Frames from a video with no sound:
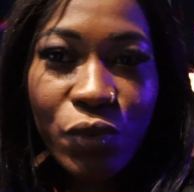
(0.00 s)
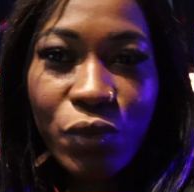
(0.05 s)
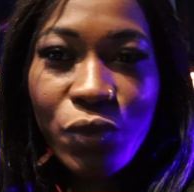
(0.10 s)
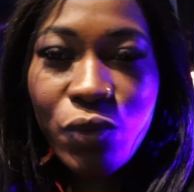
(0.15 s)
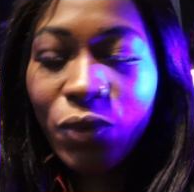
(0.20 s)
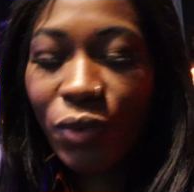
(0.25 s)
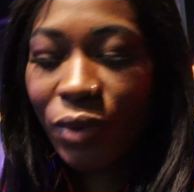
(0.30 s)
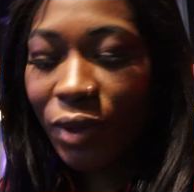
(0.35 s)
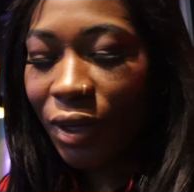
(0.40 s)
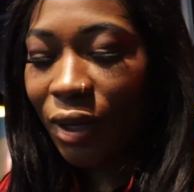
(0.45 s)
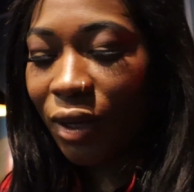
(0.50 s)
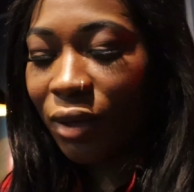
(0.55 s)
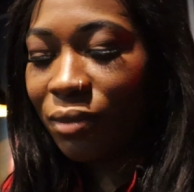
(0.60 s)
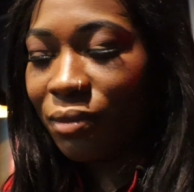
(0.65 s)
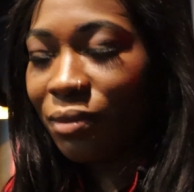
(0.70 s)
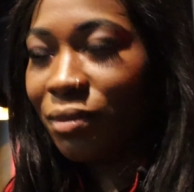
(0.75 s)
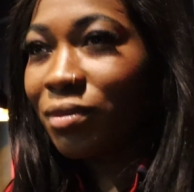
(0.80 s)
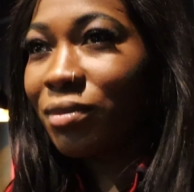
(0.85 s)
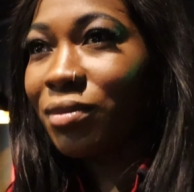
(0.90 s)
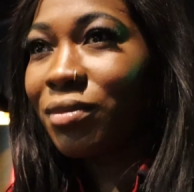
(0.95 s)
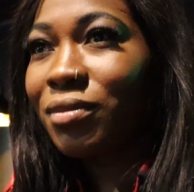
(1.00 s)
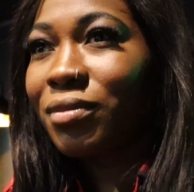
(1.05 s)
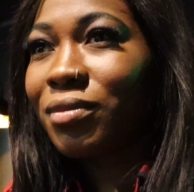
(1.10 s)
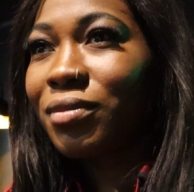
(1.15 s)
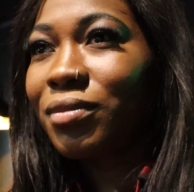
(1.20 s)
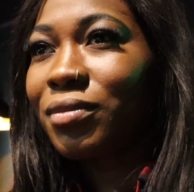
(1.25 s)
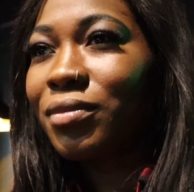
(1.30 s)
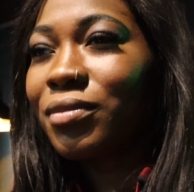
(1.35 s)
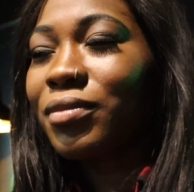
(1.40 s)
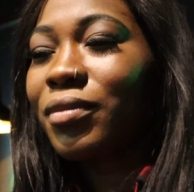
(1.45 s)
Let's give her a round
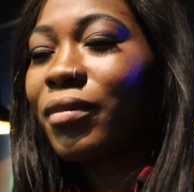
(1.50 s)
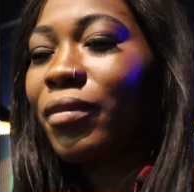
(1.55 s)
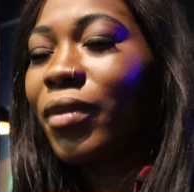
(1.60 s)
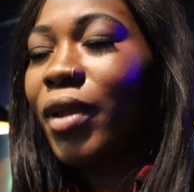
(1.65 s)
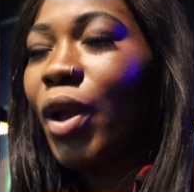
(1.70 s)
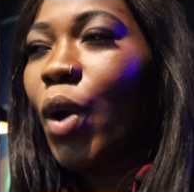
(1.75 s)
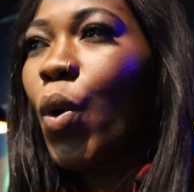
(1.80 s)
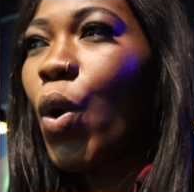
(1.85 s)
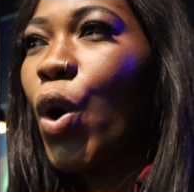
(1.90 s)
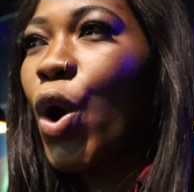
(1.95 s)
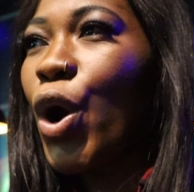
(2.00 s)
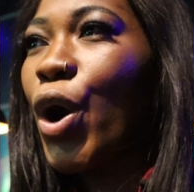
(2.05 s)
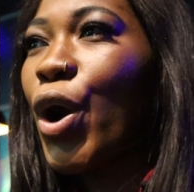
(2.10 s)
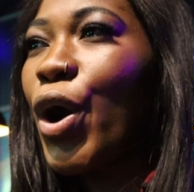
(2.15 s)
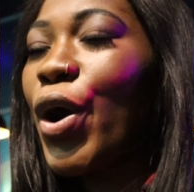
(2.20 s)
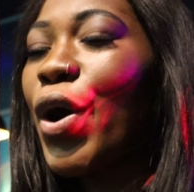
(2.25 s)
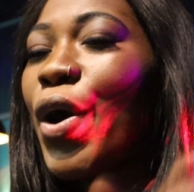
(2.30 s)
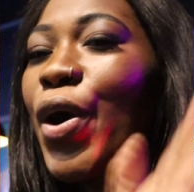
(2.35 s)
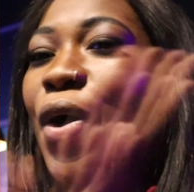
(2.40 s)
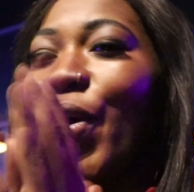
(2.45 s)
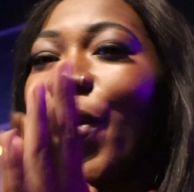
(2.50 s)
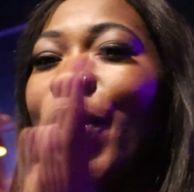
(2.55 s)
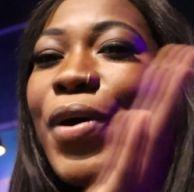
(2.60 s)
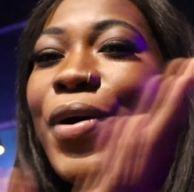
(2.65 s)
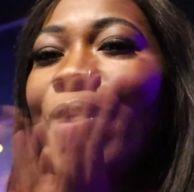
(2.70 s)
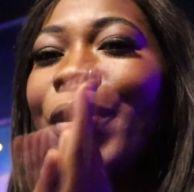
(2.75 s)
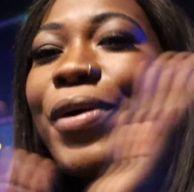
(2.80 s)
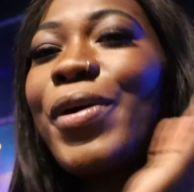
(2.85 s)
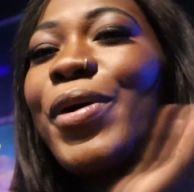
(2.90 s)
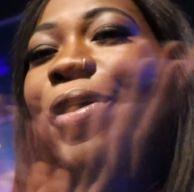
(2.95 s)
of applause. It's not easy.
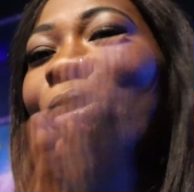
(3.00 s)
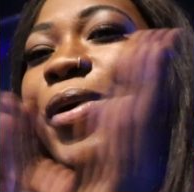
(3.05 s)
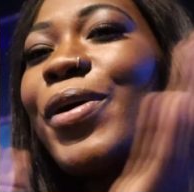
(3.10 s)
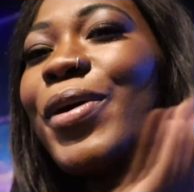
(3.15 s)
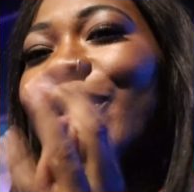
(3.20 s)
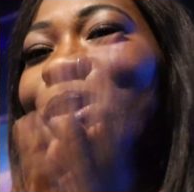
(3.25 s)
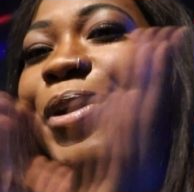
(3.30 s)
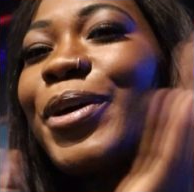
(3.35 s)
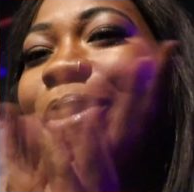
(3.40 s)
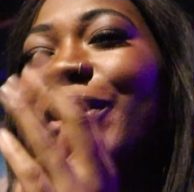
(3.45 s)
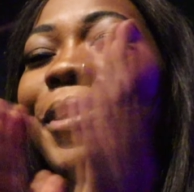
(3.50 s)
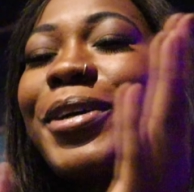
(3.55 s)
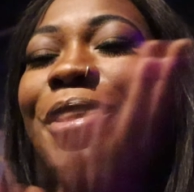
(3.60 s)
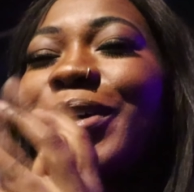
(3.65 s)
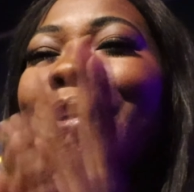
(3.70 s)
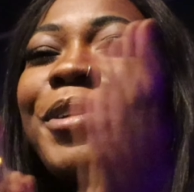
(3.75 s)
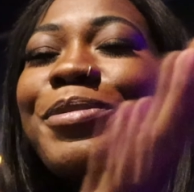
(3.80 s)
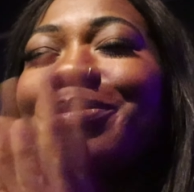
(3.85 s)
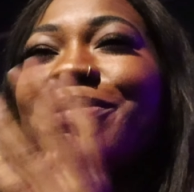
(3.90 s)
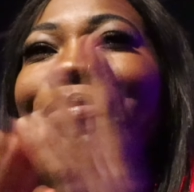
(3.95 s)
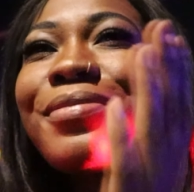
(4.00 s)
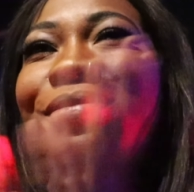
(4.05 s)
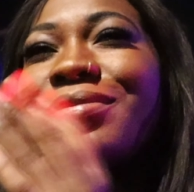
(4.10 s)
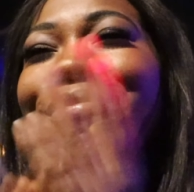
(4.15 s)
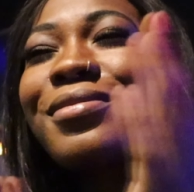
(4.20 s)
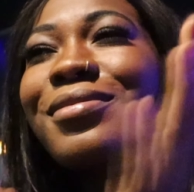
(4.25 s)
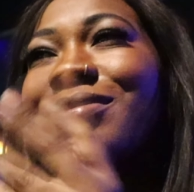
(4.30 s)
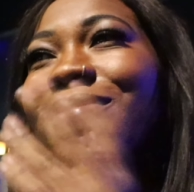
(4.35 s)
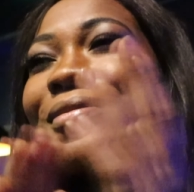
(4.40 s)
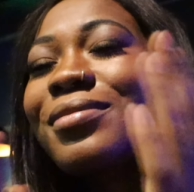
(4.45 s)
Oh
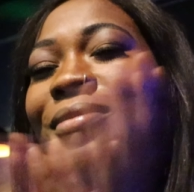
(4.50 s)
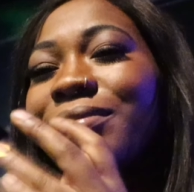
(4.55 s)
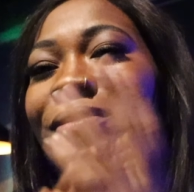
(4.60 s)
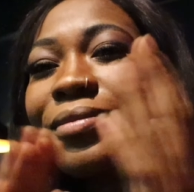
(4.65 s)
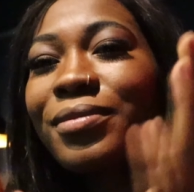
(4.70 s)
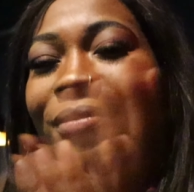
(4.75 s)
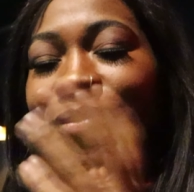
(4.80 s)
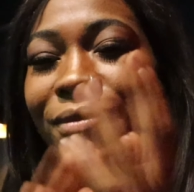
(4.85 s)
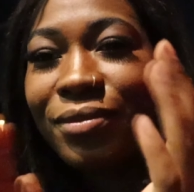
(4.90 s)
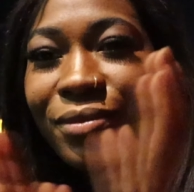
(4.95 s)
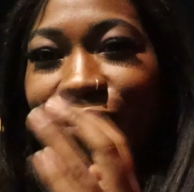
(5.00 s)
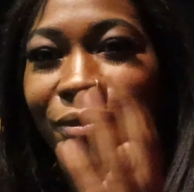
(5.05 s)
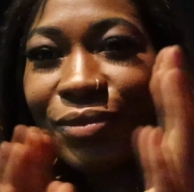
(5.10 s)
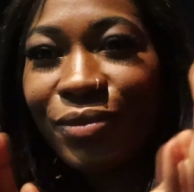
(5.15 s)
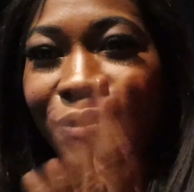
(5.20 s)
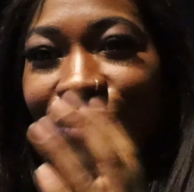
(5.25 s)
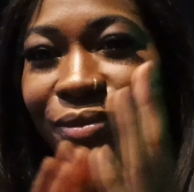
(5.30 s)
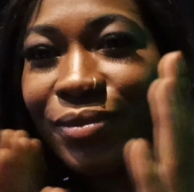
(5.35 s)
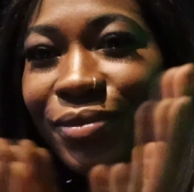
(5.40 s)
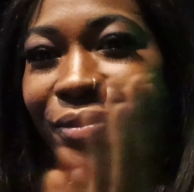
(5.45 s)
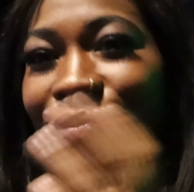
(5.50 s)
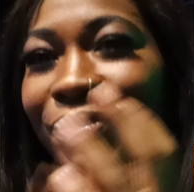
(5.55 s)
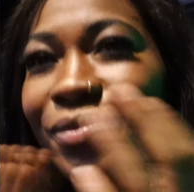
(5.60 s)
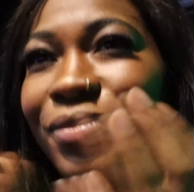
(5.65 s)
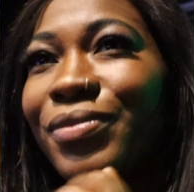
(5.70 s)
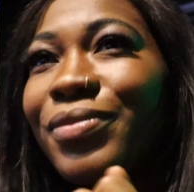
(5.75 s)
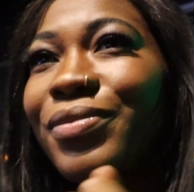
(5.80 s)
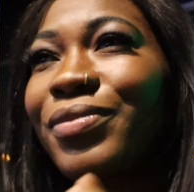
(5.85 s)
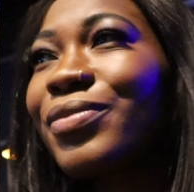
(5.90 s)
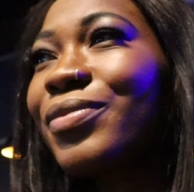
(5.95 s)
kind of performance. Very
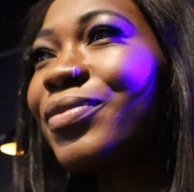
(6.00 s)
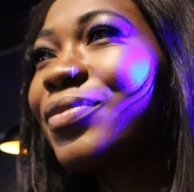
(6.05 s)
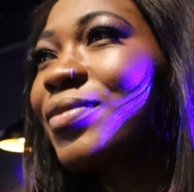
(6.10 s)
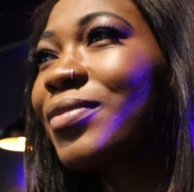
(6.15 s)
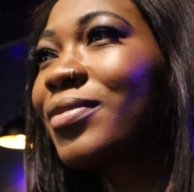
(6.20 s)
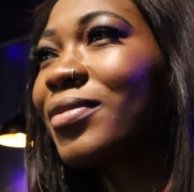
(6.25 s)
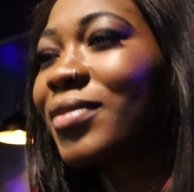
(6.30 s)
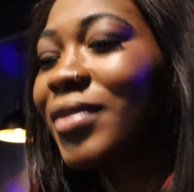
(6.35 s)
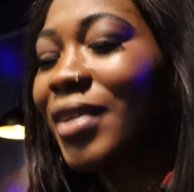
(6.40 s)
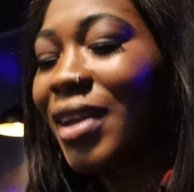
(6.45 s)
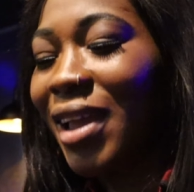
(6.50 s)
serious one.